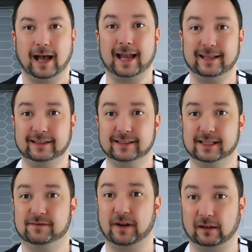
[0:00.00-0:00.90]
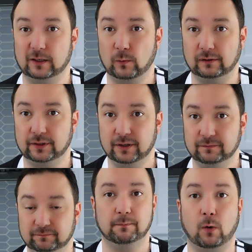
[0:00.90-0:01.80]
I think this is fairly well
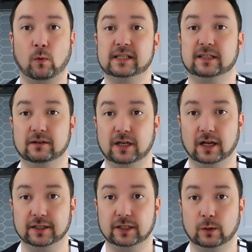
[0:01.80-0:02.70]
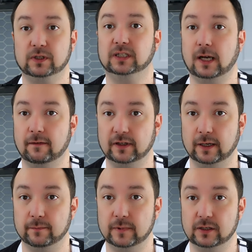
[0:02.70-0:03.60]
known, but once they're done, you want to cover
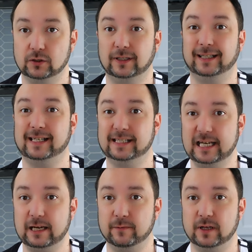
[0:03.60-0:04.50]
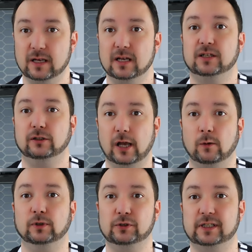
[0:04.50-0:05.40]
them so that they steam to
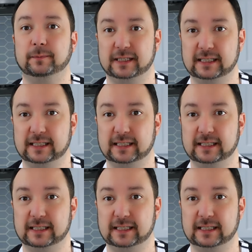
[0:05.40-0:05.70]
help loosen up the